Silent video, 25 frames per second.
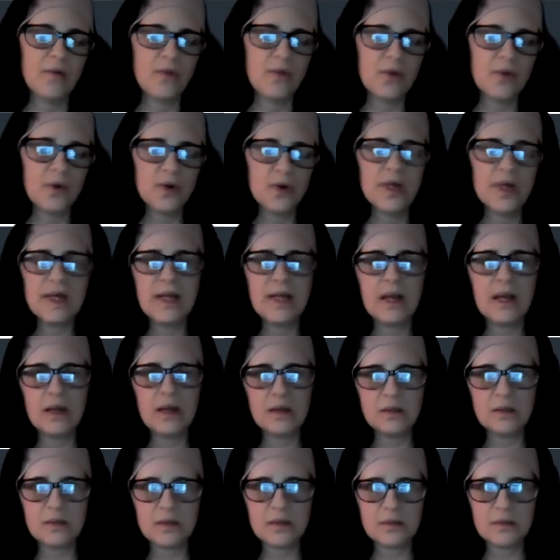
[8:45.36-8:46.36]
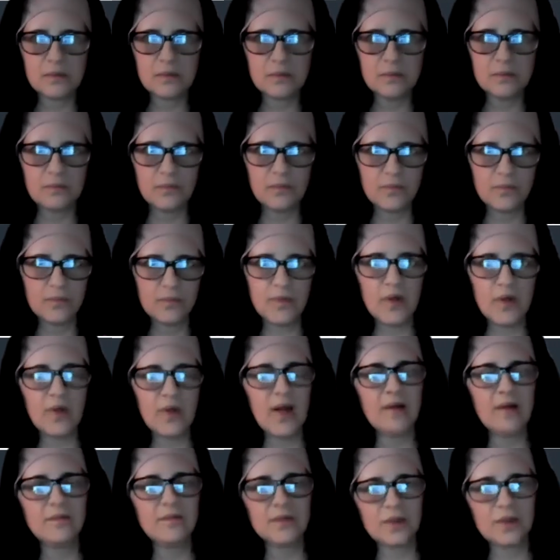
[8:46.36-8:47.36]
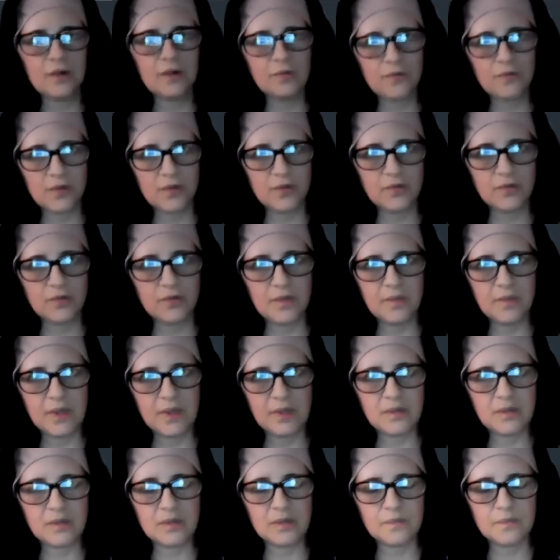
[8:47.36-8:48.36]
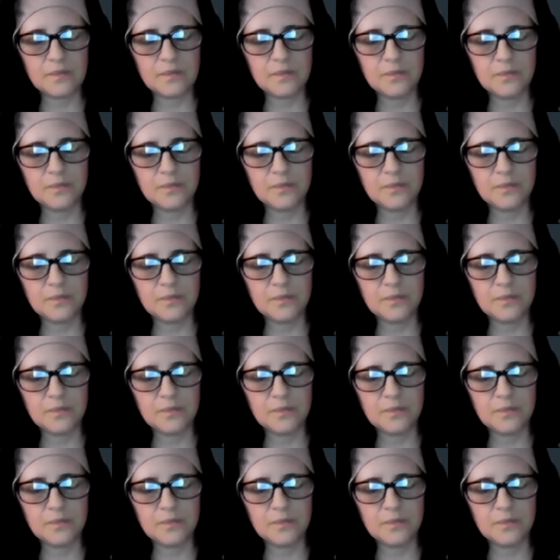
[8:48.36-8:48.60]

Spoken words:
30 days, I'll have to go for the treatments.